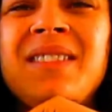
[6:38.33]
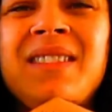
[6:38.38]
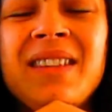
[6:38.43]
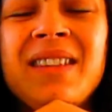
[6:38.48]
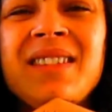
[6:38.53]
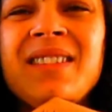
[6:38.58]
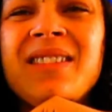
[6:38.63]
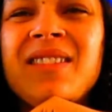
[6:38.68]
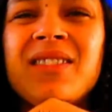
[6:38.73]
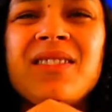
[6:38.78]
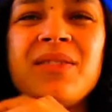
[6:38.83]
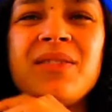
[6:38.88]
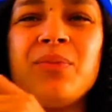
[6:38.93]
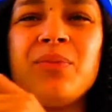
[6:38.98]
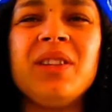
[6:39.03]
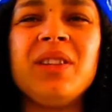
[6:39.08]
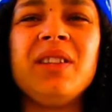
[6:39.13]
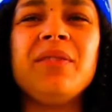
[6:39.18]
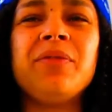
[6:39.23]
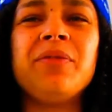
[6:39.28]
this doesn't
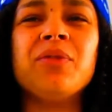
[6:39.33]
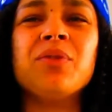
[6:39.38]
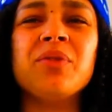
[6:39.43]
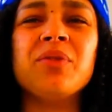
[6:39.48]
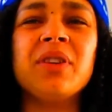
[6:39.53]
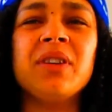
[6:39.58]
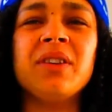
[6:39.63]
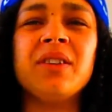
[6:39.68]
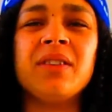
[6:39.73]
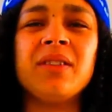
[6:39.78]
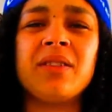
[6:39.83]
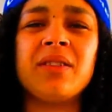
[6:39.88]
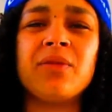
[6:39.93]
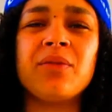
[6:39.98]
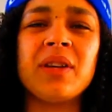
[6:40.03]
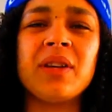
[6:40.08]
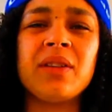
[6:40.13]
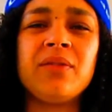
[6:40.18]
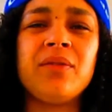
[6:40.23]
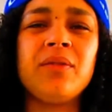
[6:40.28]
really feel
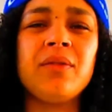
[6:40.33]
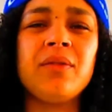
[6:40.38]
great